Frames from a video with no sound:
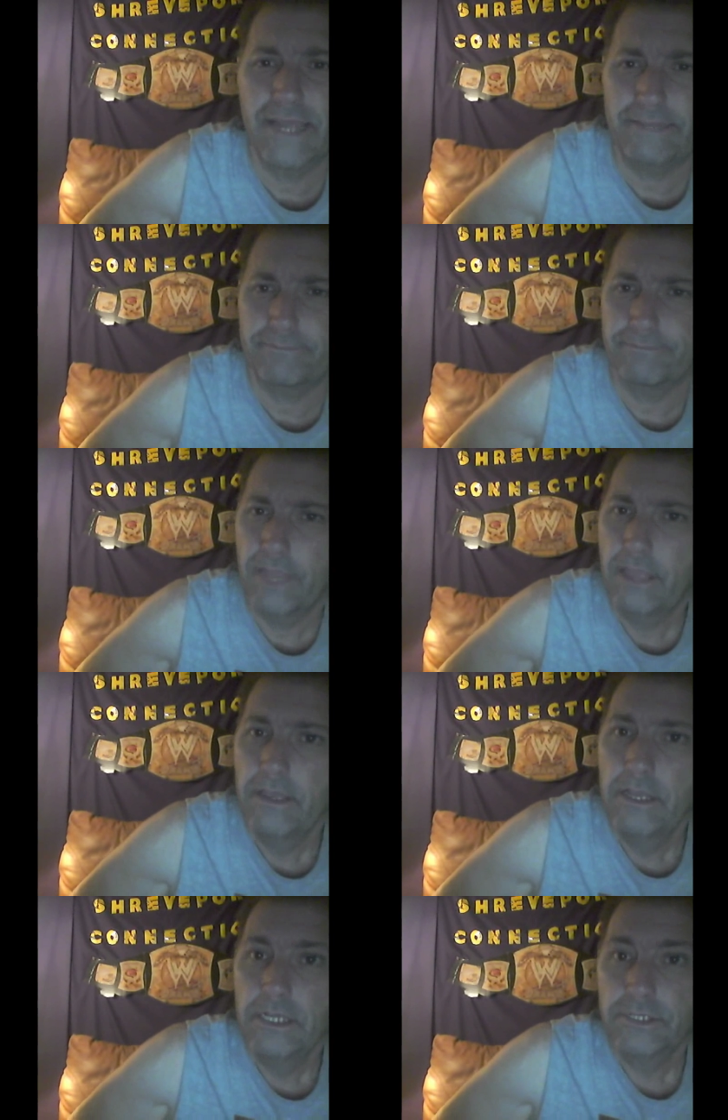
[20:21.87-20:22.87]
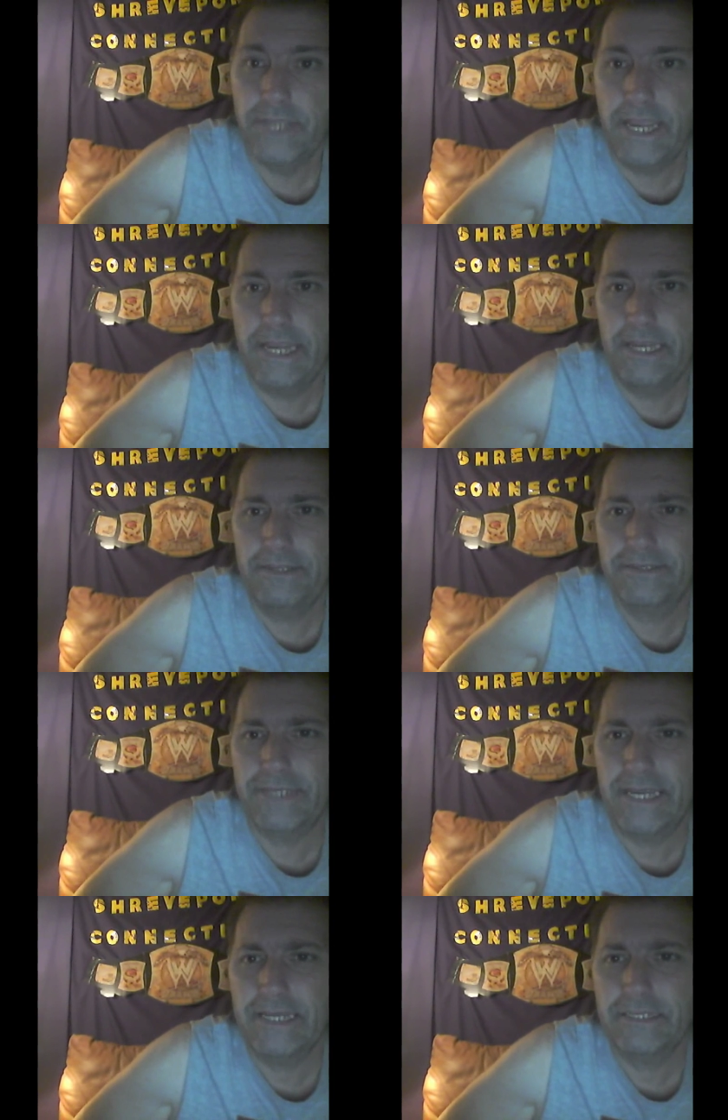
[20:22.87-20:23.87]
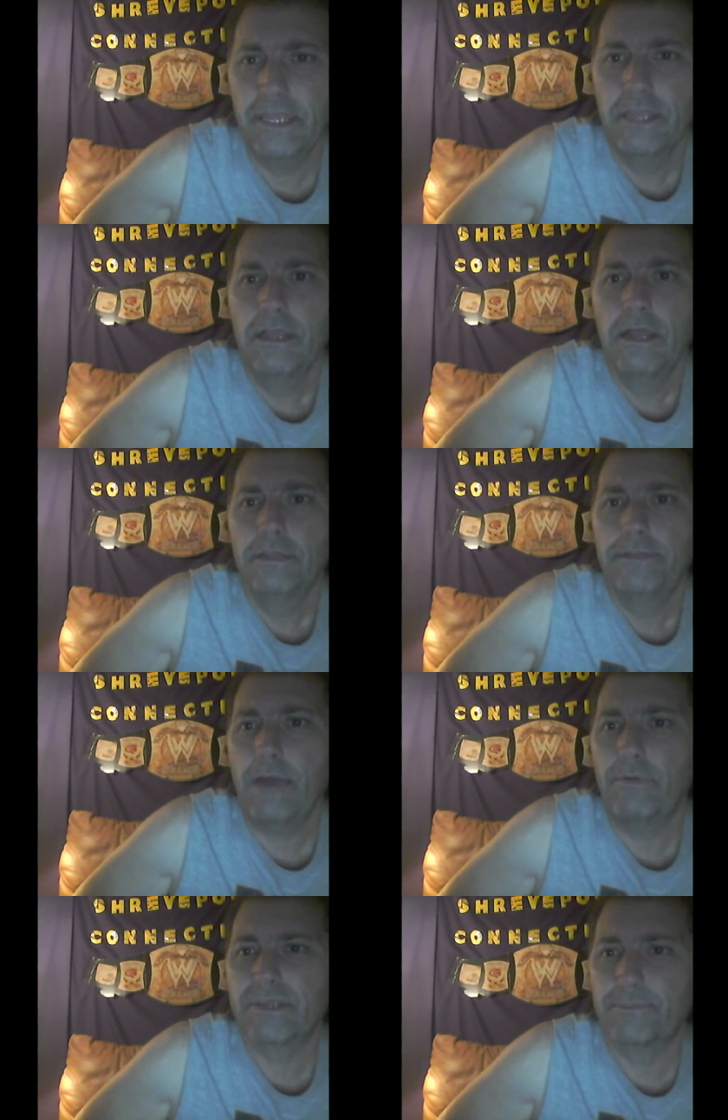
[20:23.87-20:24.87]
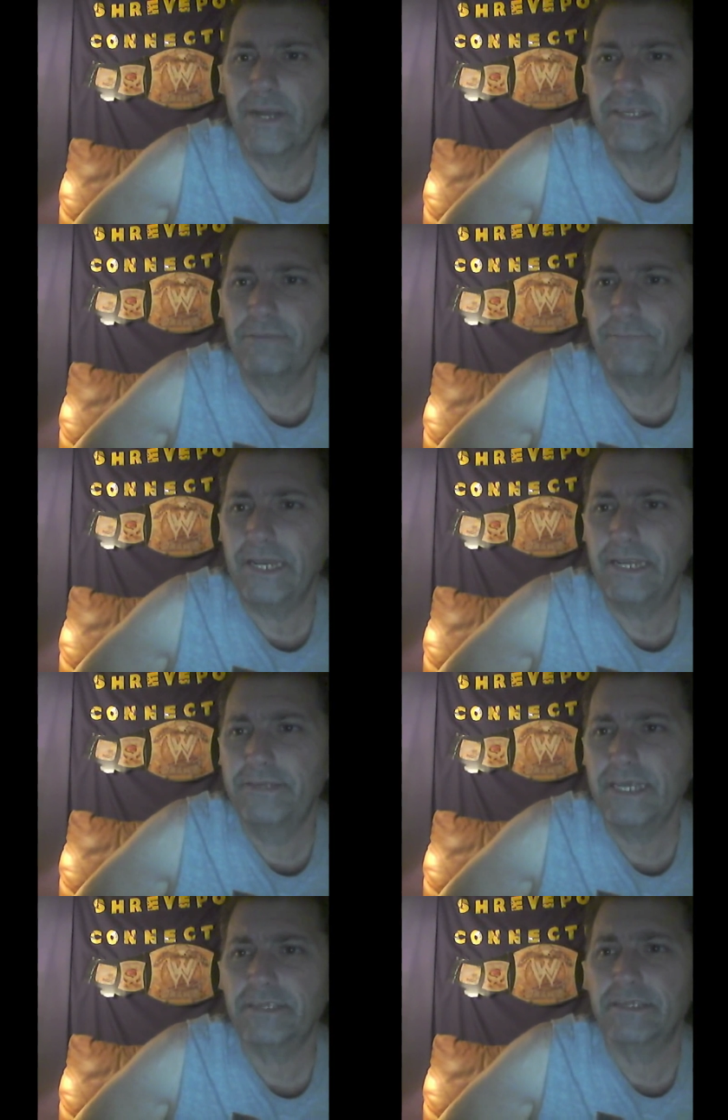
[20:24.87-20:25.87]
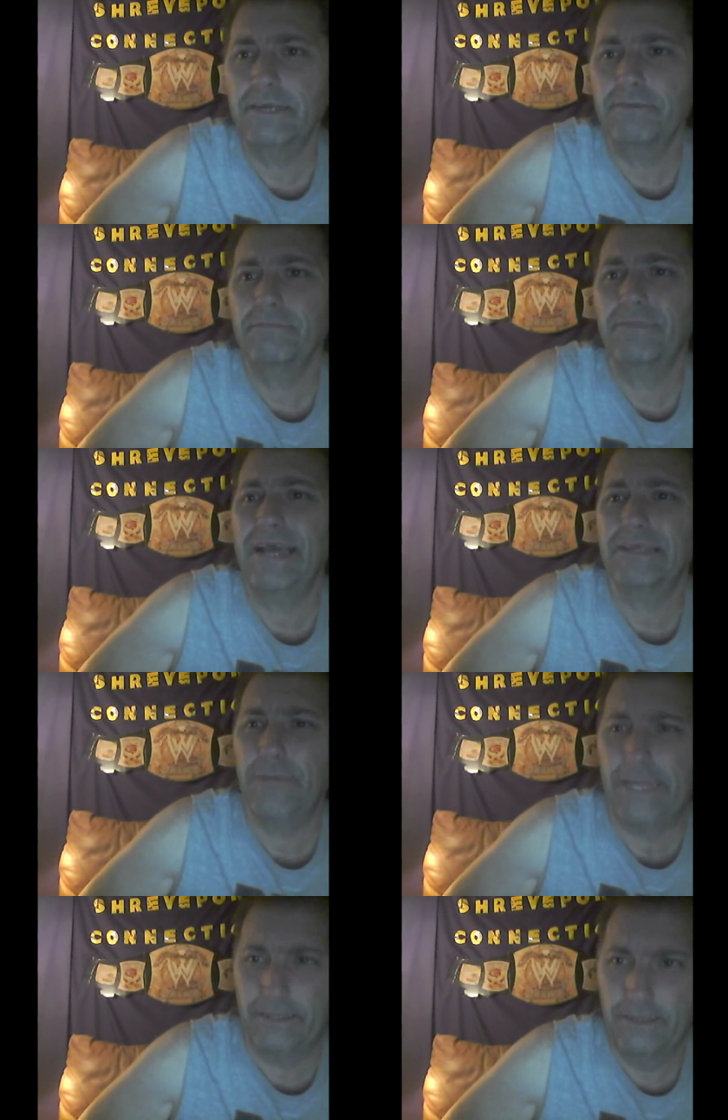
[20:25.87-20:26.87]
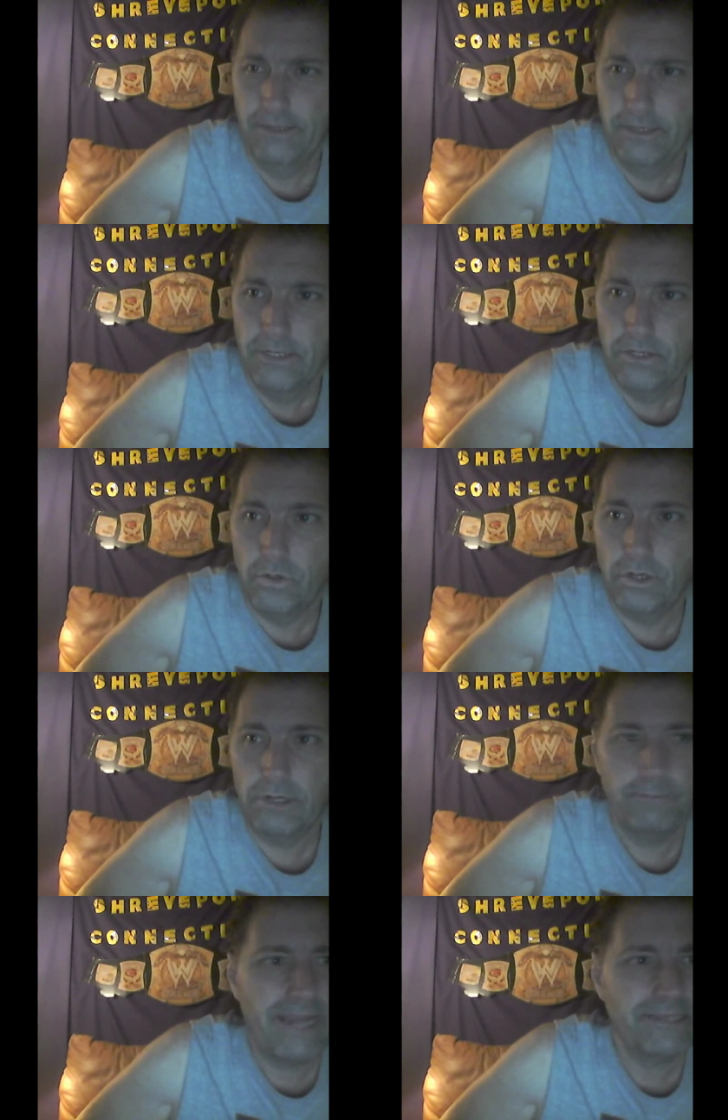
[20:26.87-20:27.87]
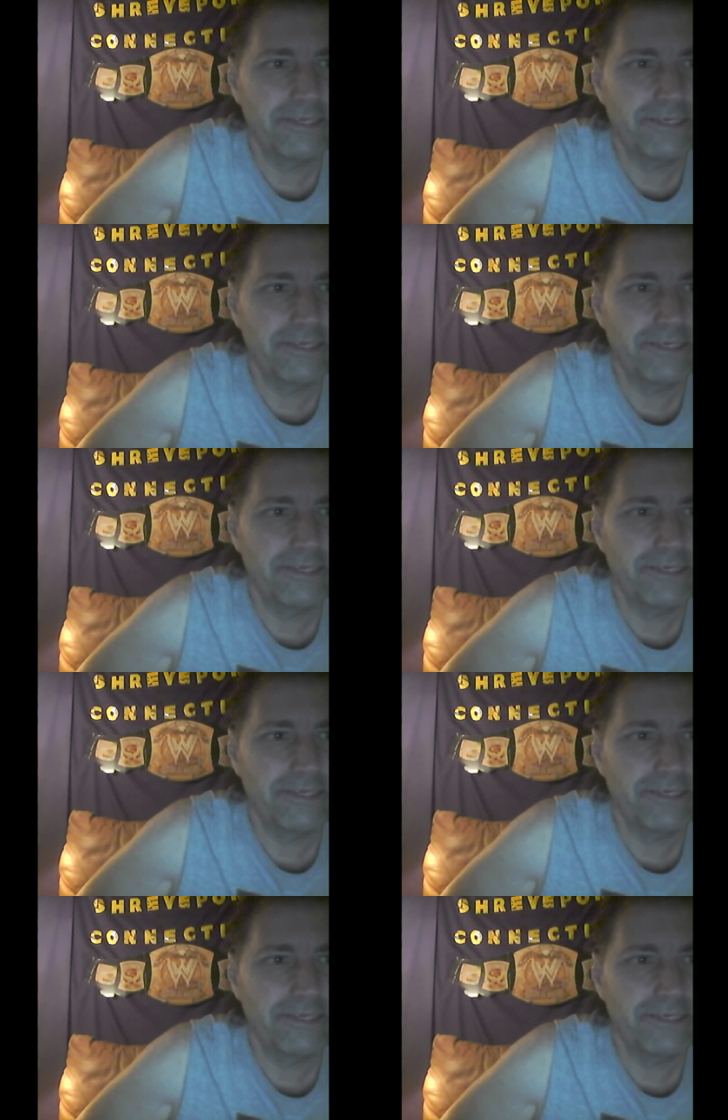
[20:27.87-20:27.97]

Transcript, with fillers: night. Shane says that was impressive, but he dissed them last week. Orton bites